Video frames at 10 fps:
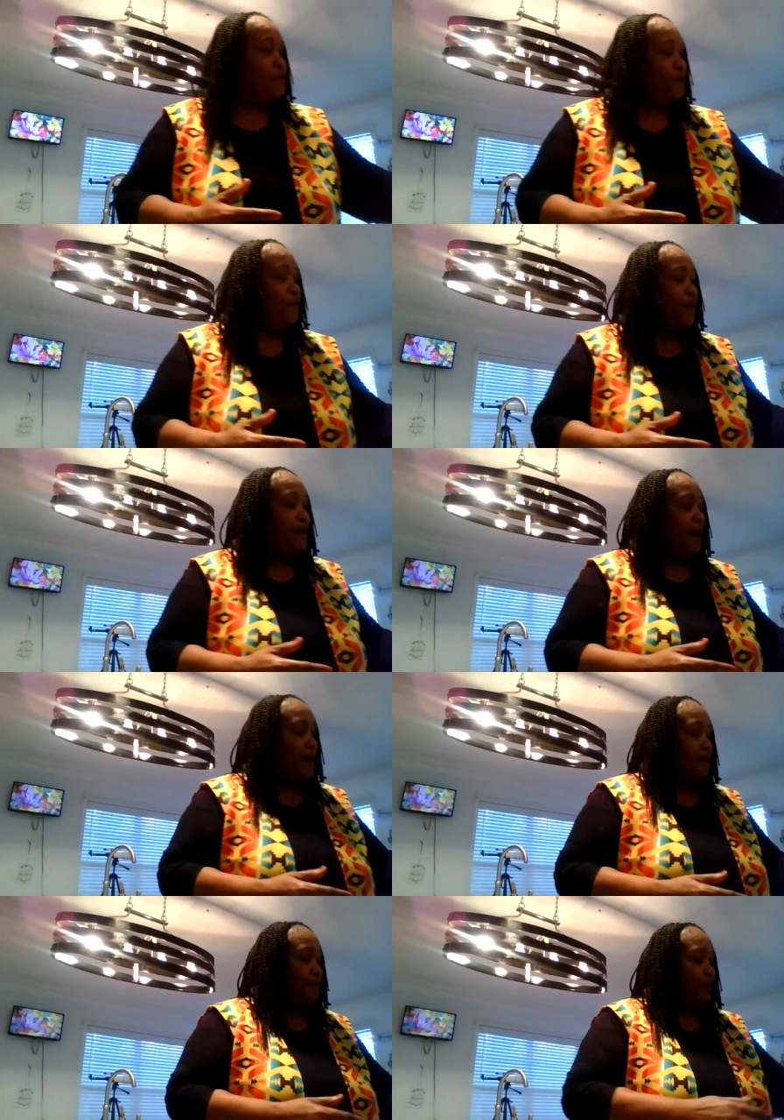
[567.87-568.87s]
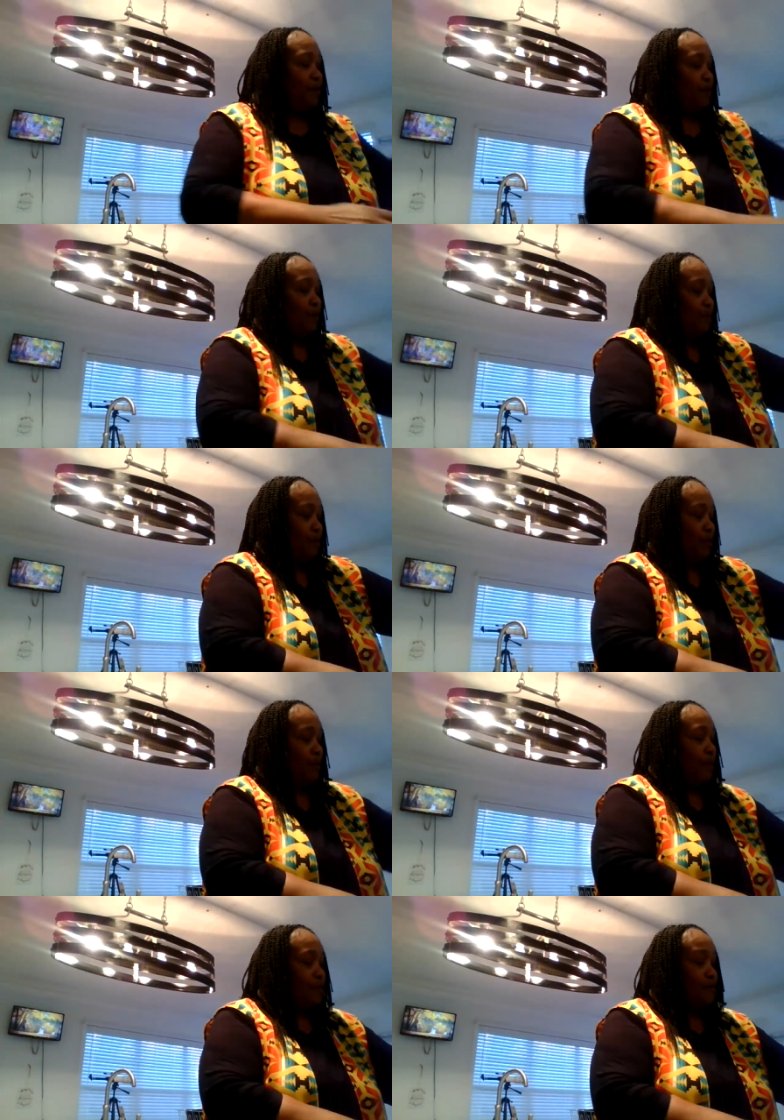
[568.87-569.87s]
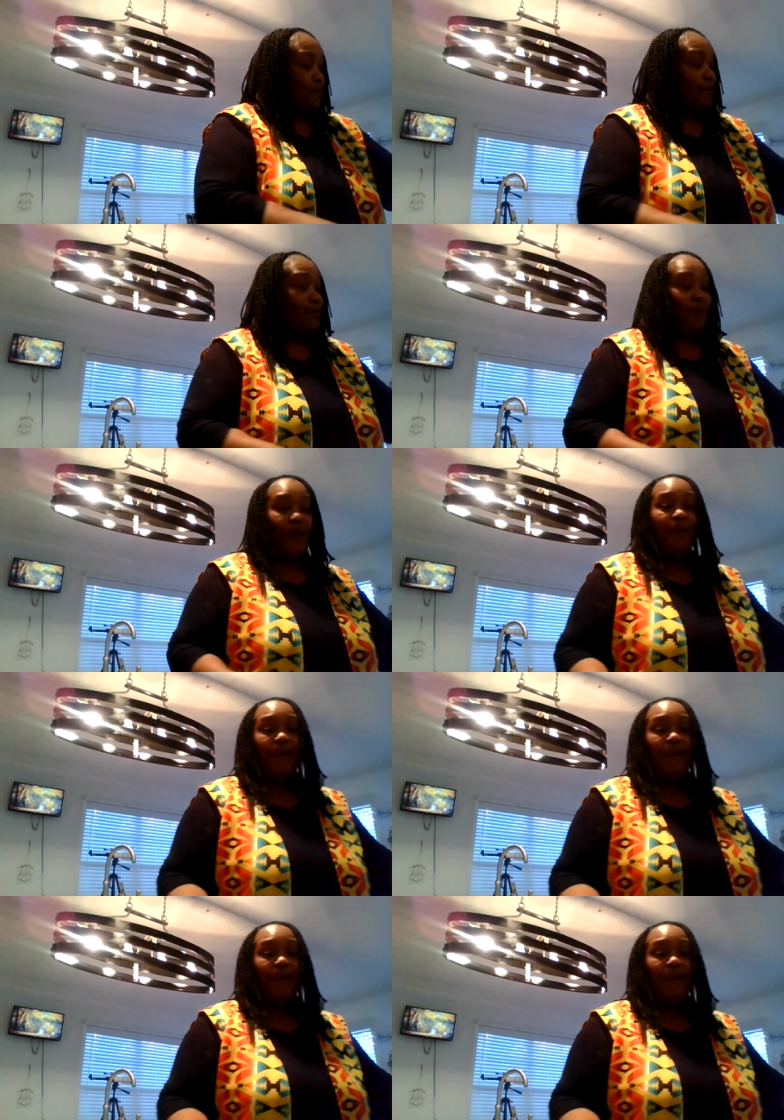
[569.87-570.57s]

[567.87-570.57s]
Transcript: to be able to, we